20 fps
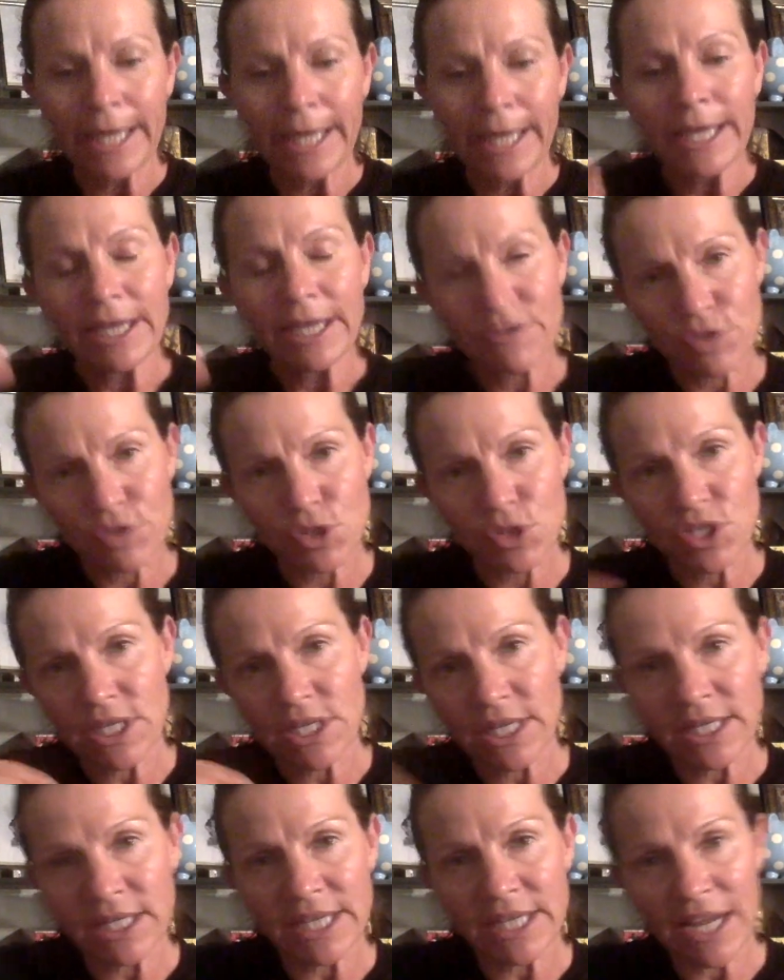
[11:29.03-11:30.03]
if you're
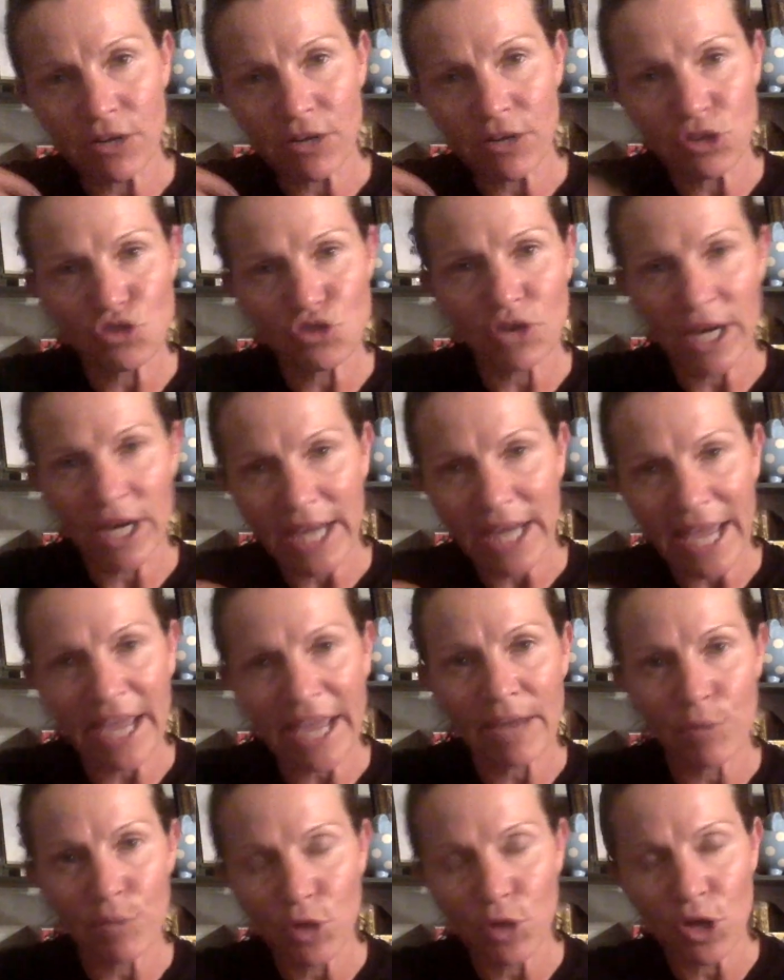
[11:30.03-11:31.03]
sitting down and trying to
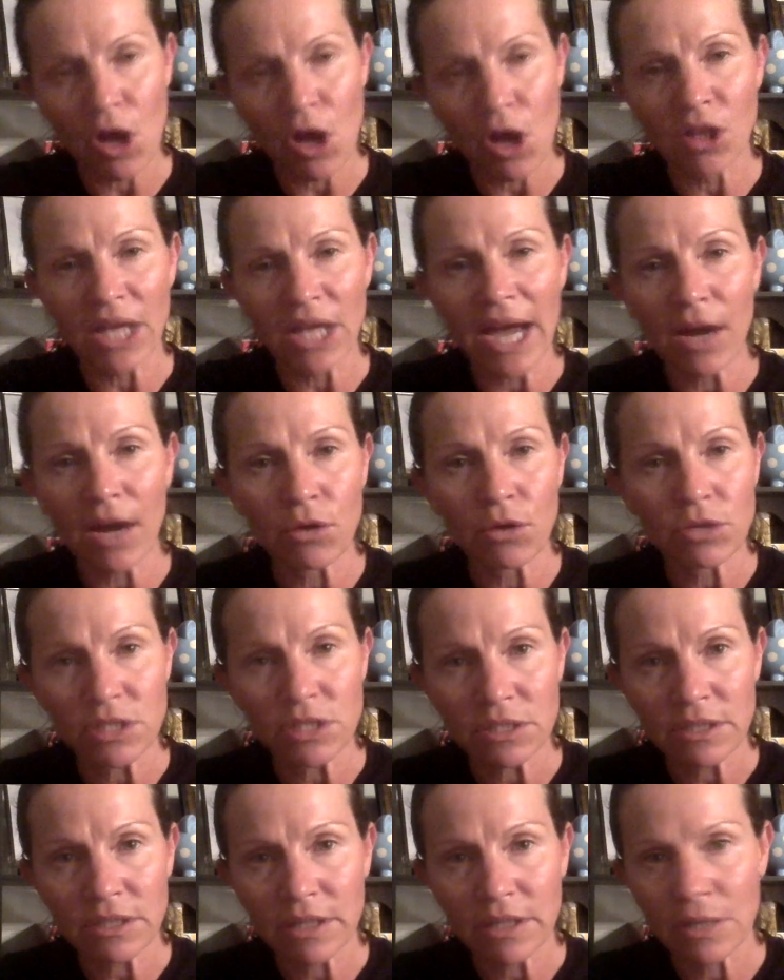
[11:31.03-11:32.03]
hammer it all out
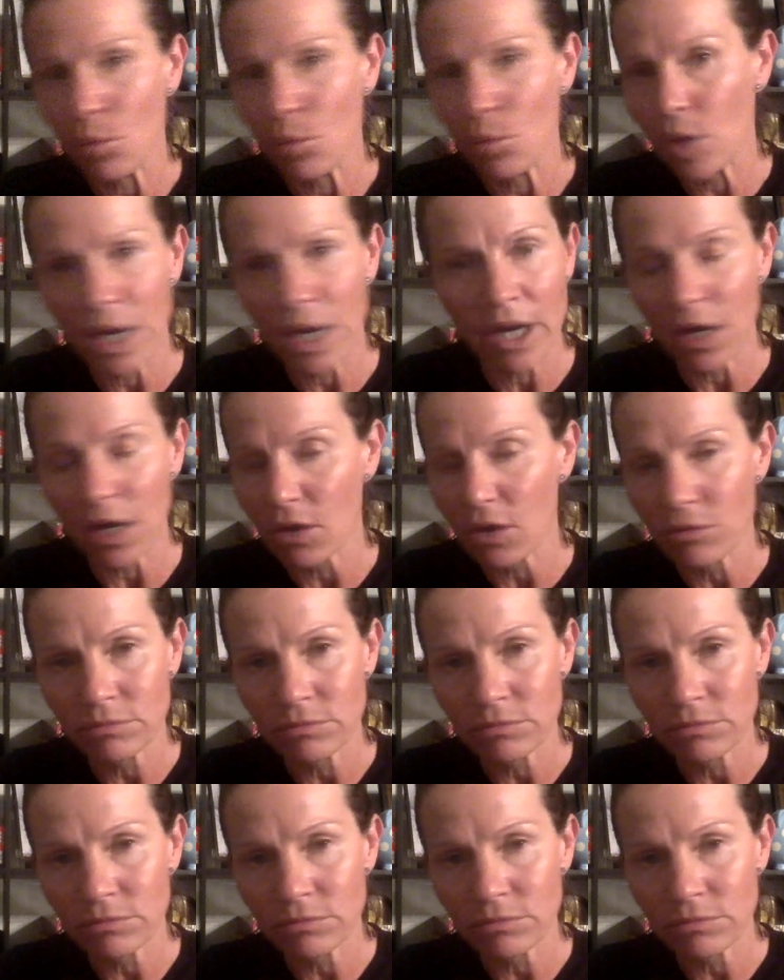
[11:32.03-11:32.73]
in one go.